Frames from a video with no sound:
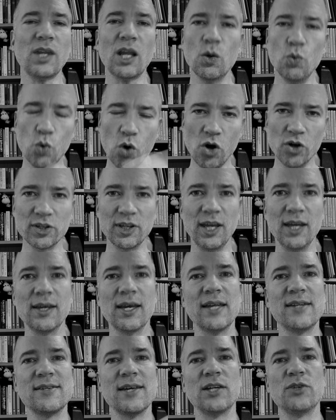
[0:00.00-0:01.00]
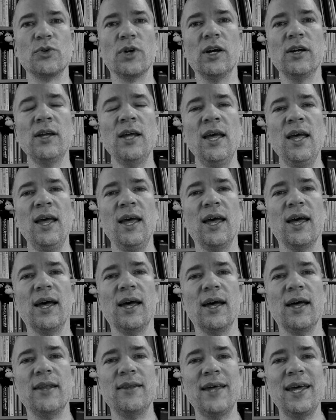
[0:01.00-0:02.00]
walking, etc.
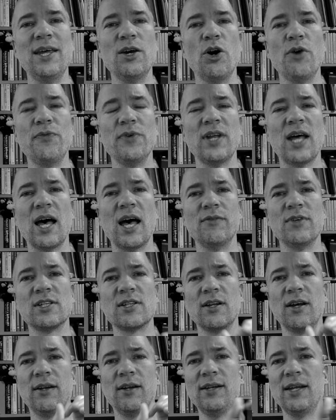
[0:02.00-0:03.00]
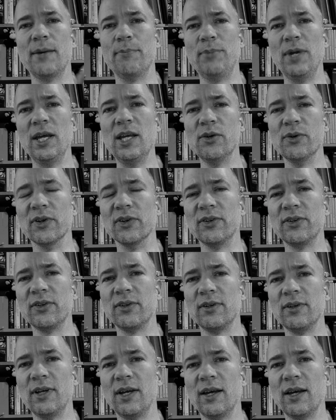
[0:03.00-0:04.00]
They often have a slightly
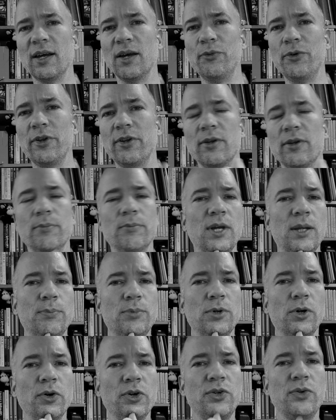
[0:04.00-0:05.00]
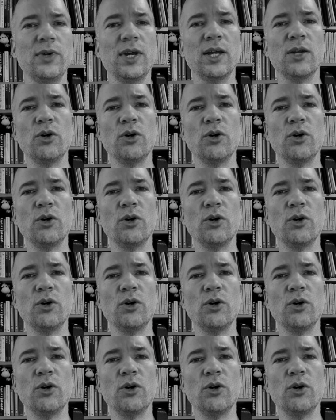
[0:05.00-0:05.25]
ambiguous rhythm in poetry,